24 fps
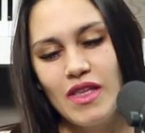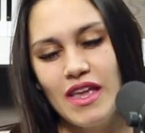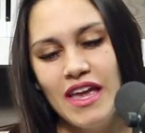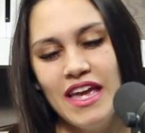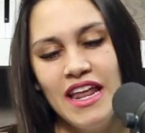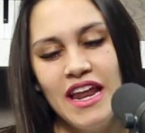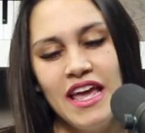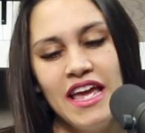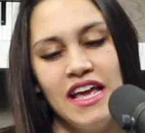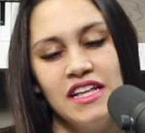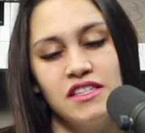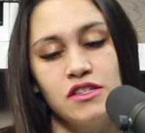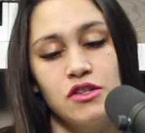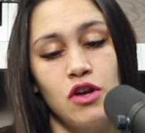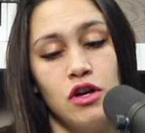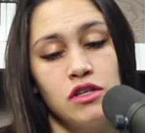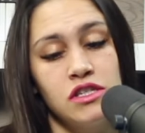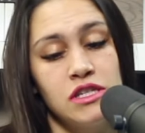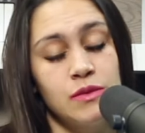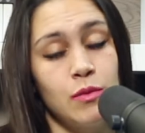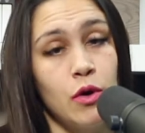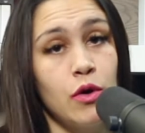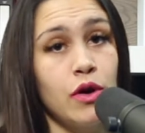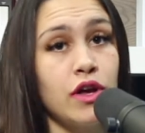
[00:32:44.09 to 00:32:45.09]
And it's called
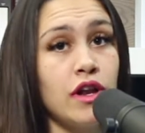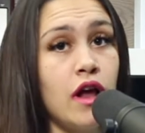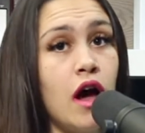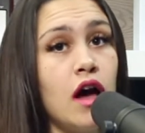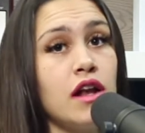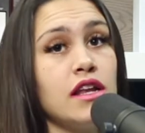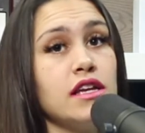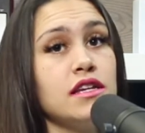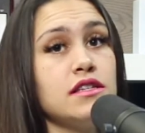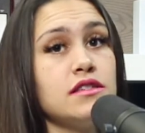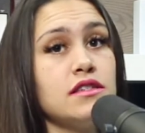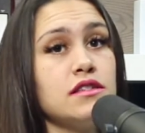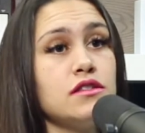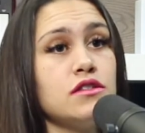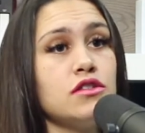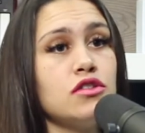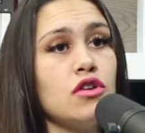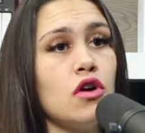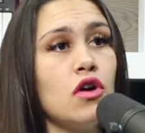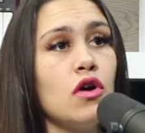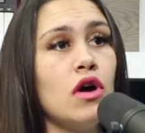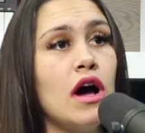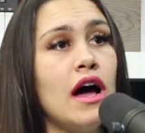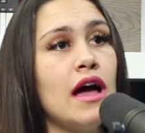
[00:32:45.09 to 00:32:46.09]
Smokin' Hotties. And
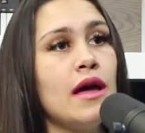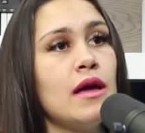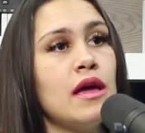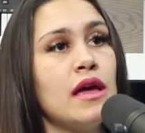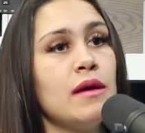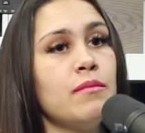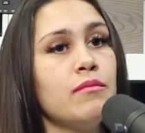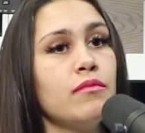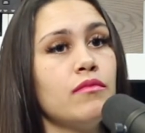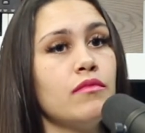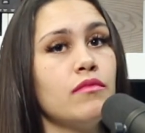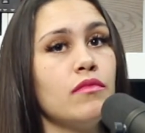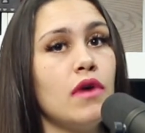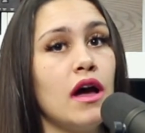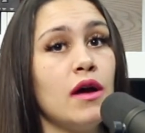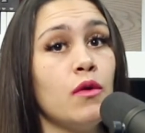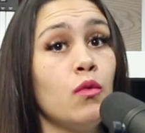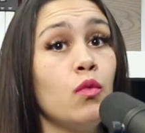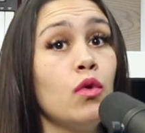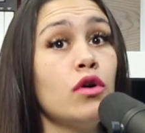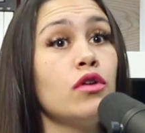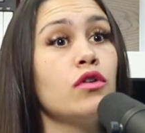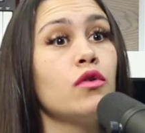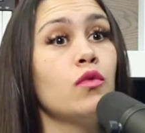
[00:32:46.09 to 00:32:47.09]
so I
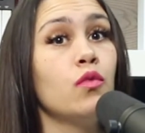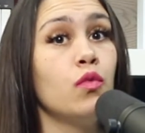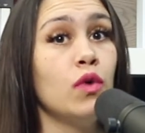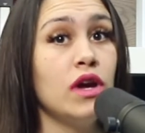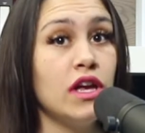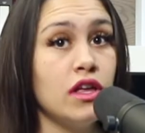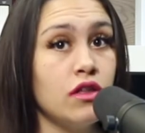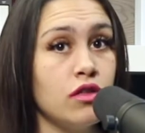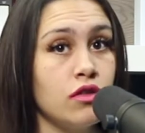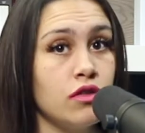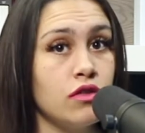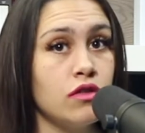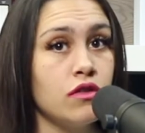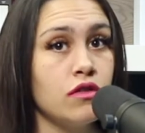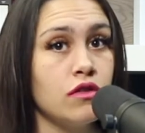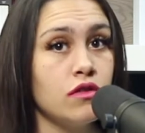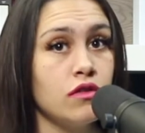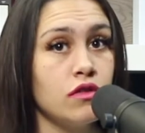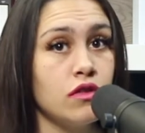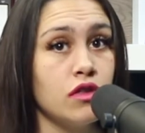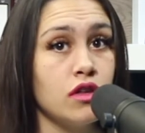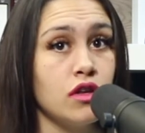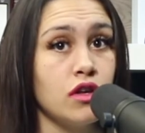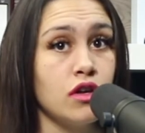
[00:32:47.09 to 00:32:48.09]
work with
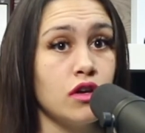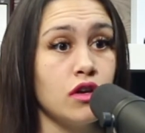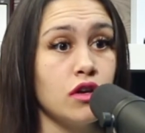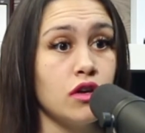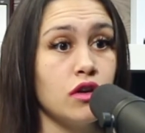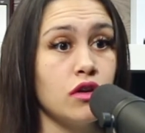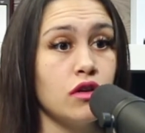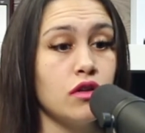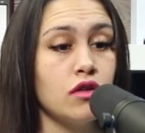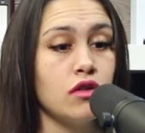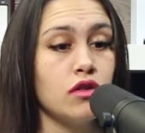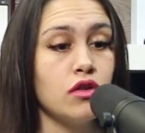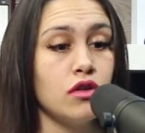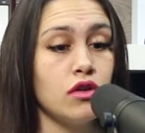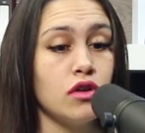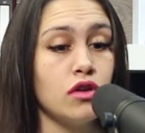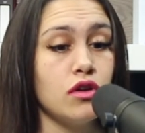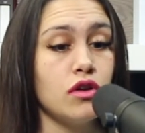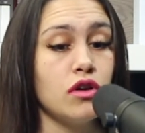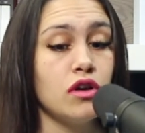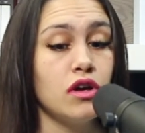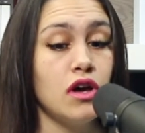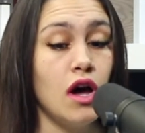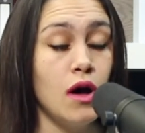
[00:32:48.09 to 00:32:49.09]

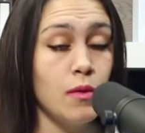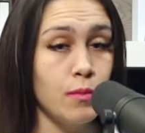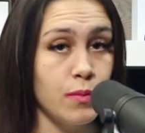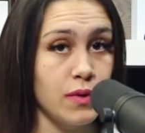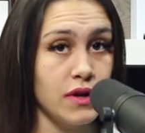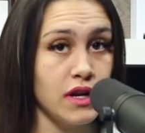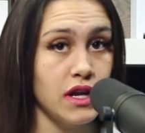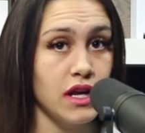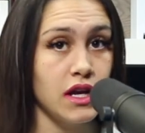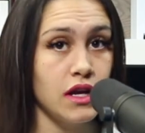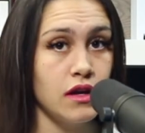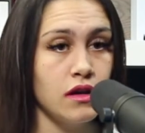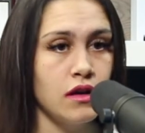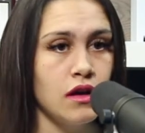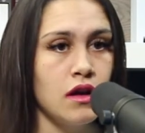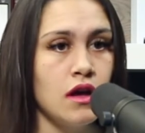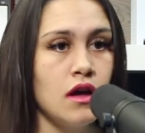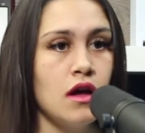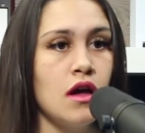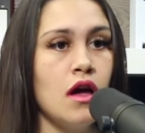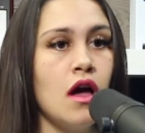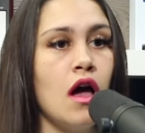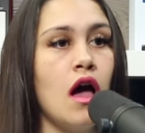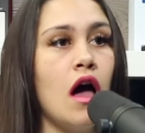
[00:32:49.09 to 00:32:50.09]
the company,
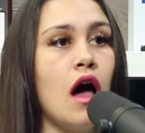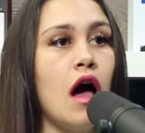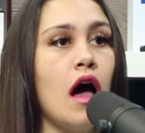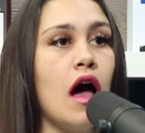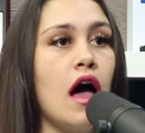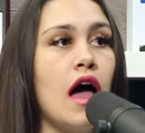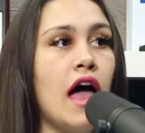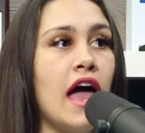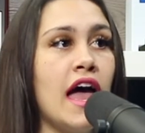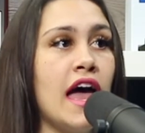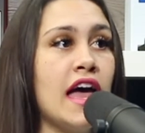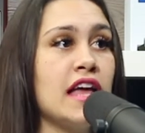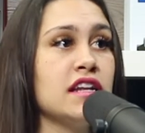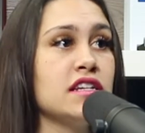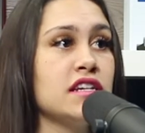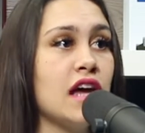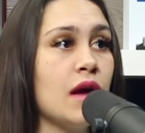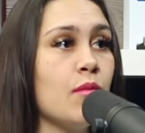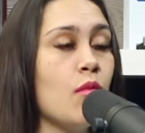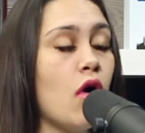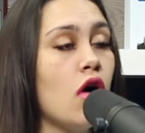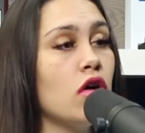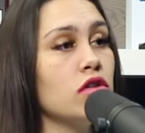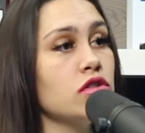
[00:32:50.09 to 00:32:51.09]
and
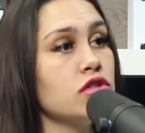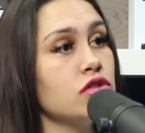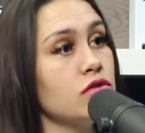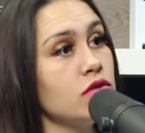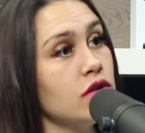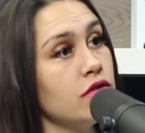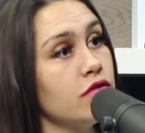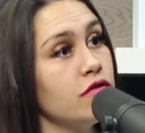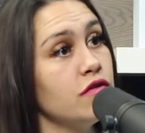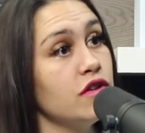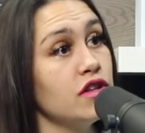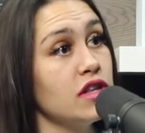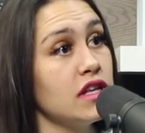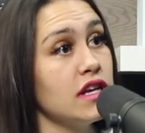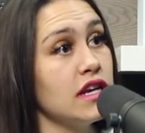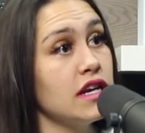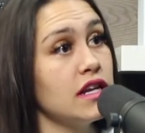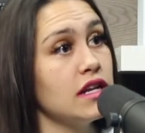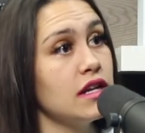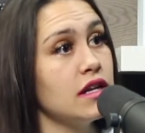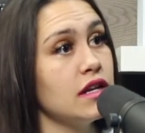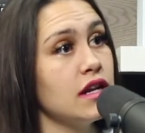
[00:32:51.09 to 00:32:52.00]
I'm also an affiliate